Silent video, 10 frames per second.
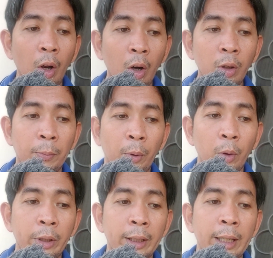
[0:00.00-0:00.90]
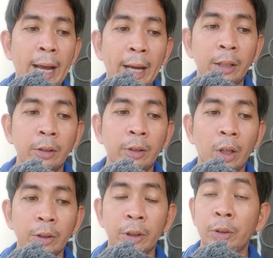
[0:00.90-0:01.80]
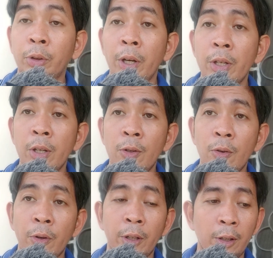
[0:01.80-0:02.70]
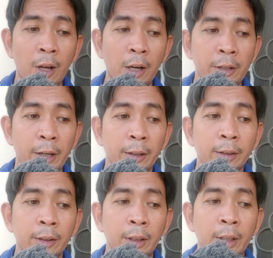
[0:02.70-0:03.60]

Olongapo that handled contact tracing during the lockdown.